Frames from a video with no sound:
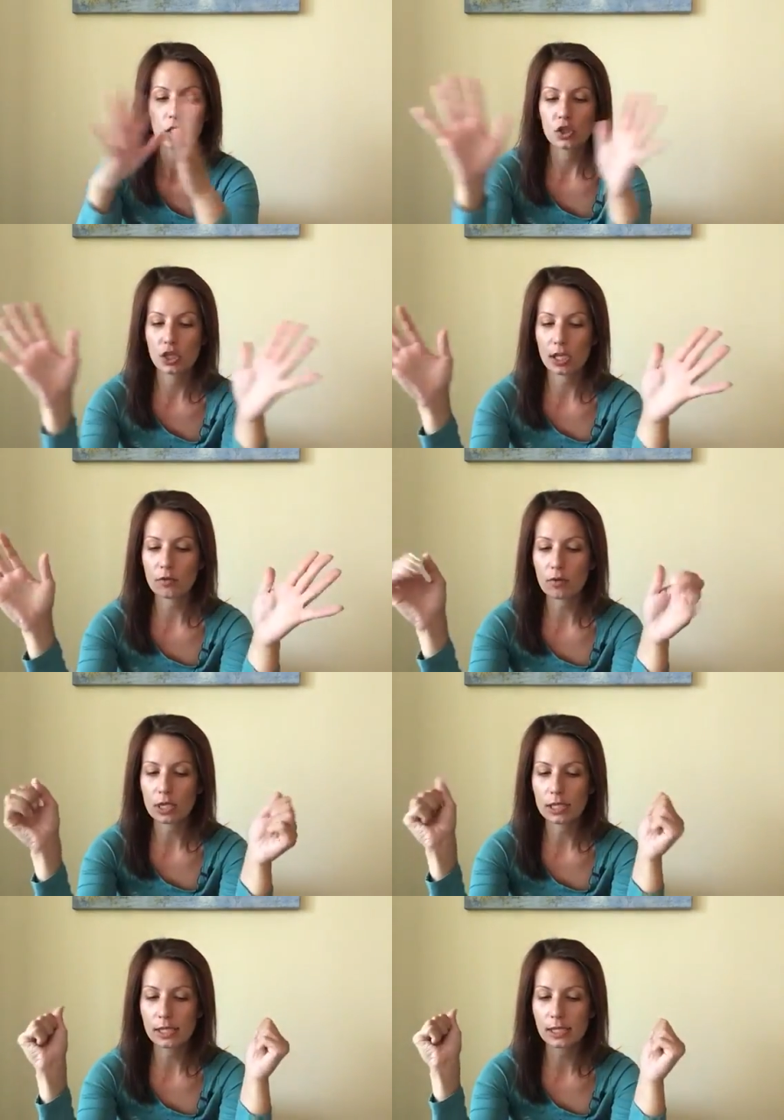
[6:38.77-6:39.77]

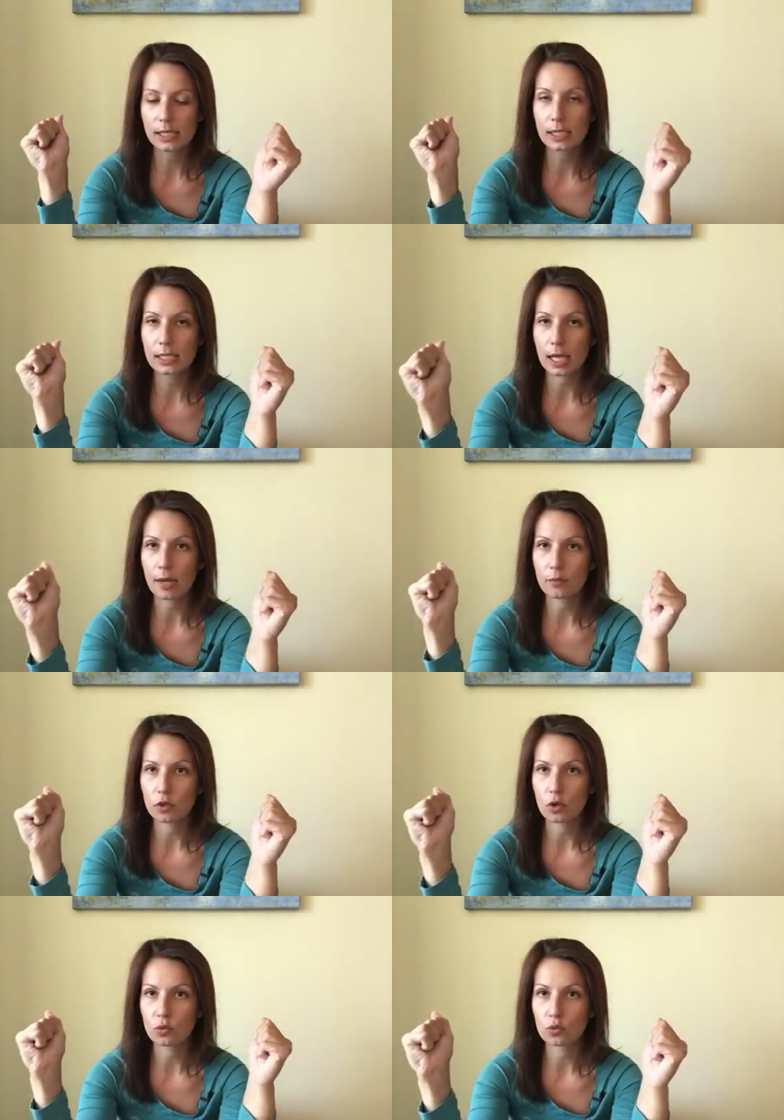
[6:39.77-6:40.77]
generally, this is the time, you
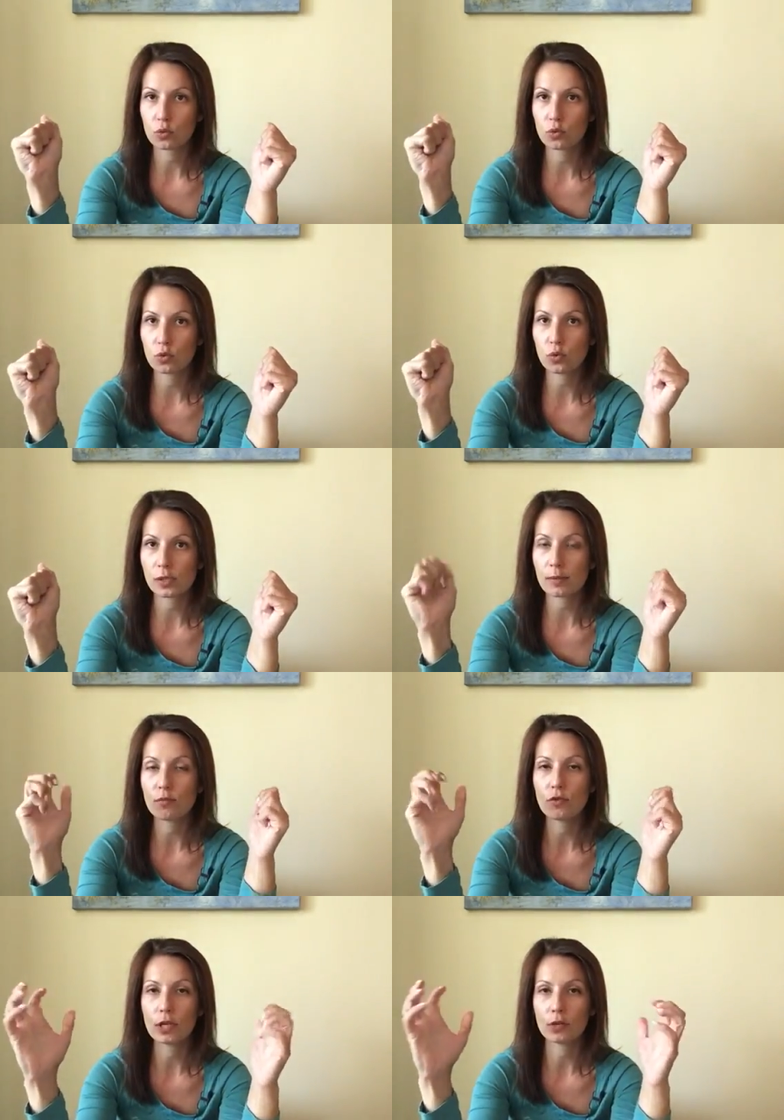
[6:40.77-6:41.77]
know, to do
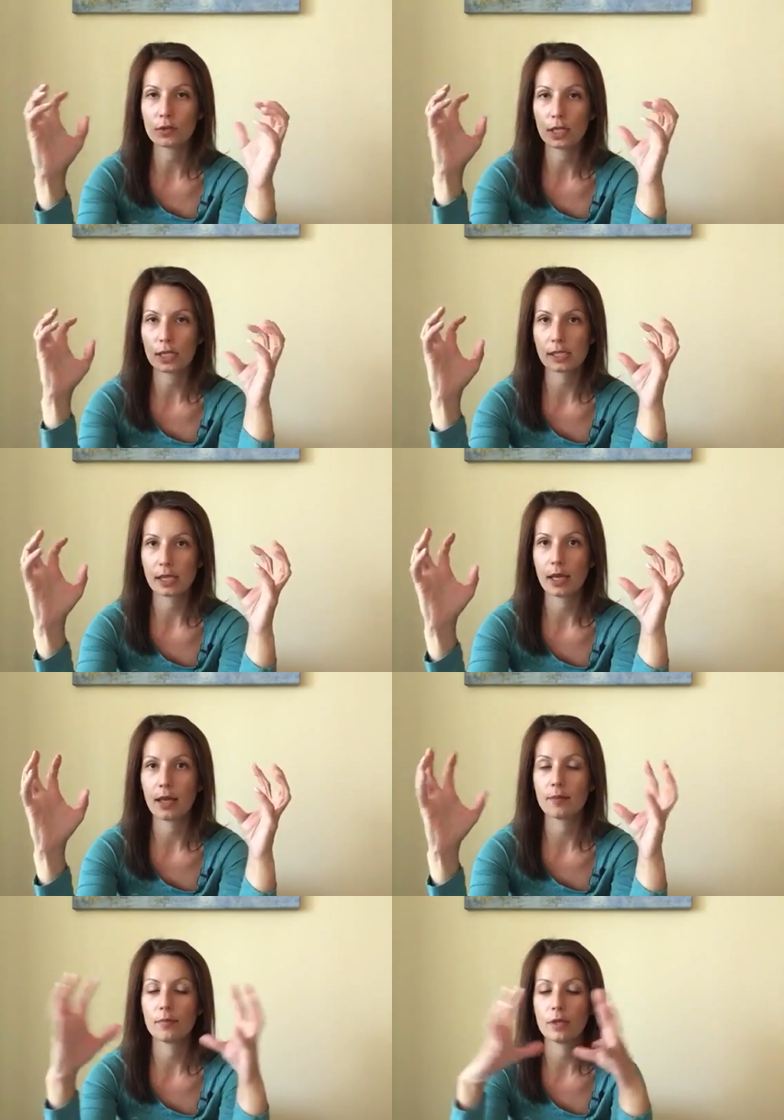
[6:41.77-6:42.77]
some real things
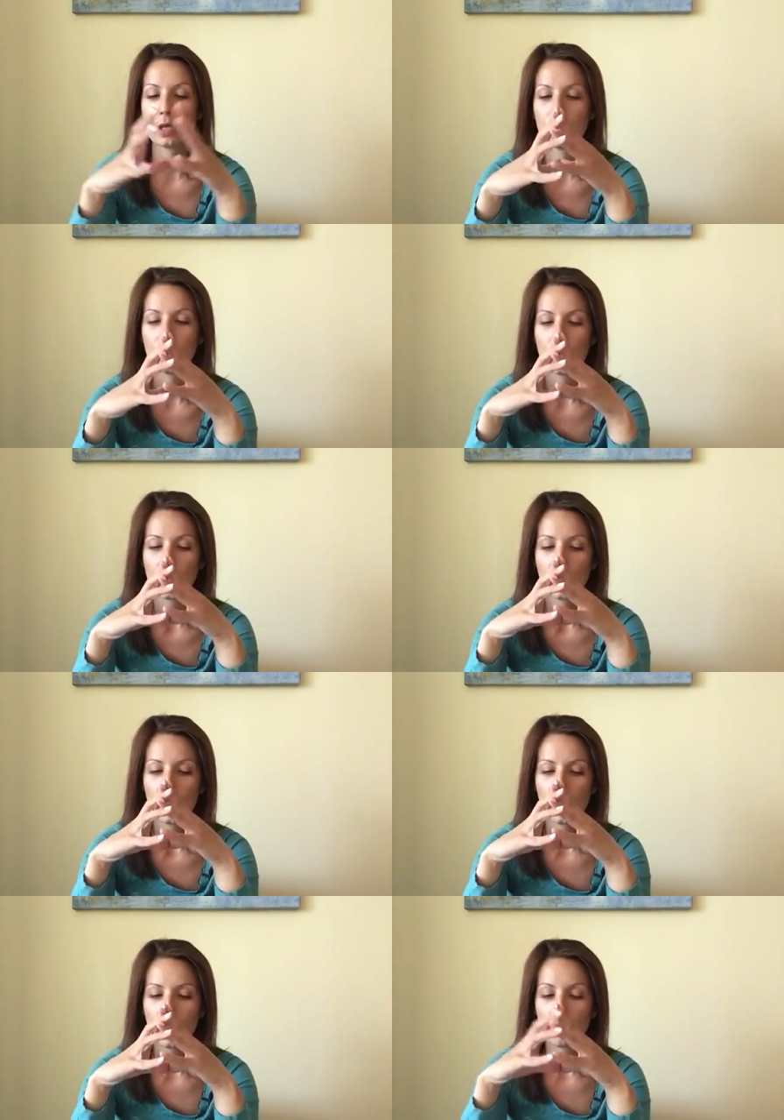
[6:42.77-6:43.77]
and be
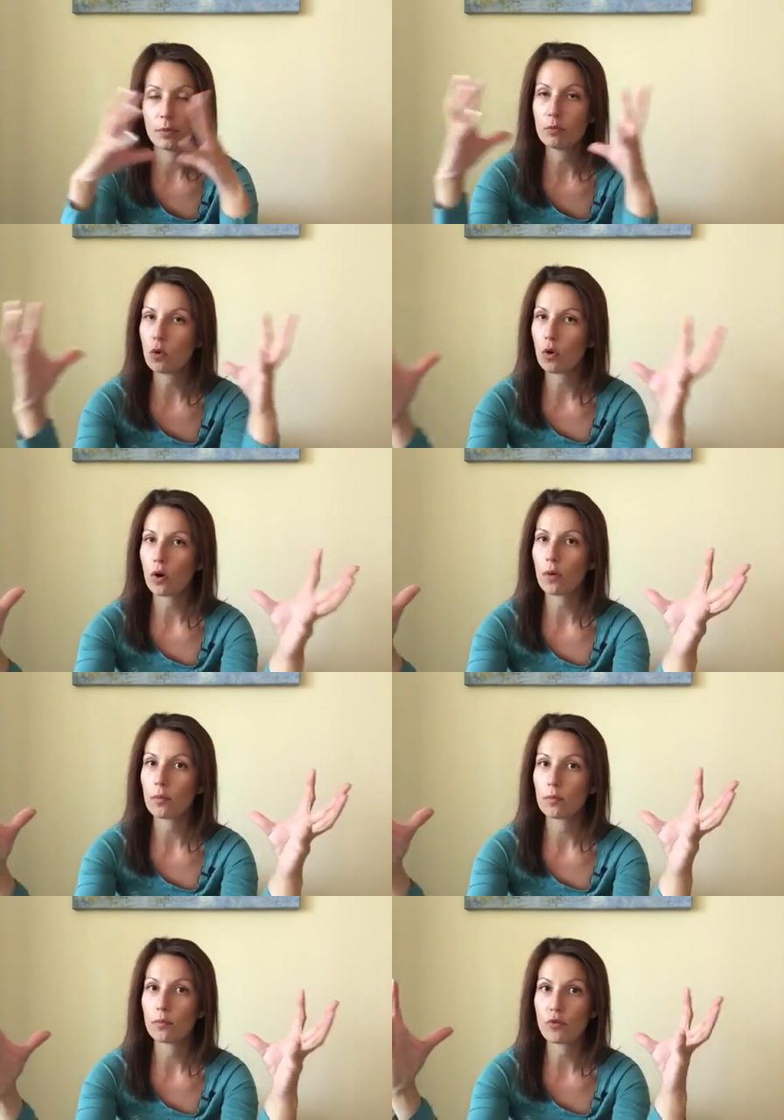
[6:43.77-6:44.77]
more
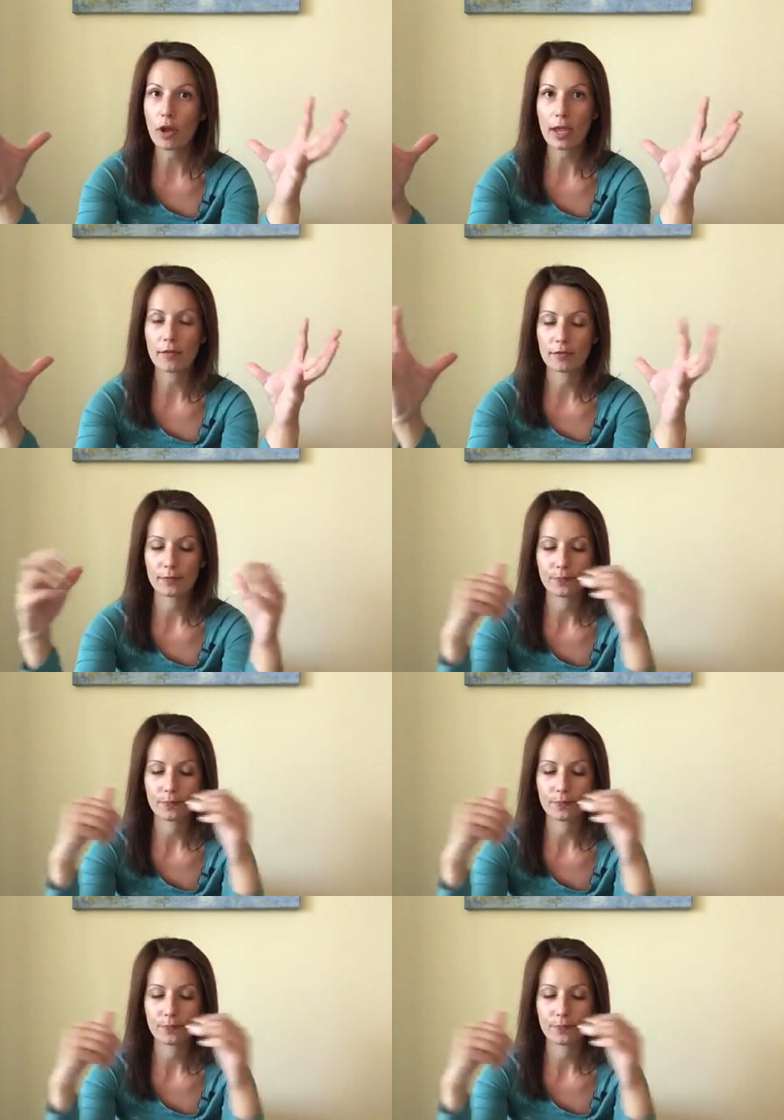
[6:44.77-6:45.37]
brave.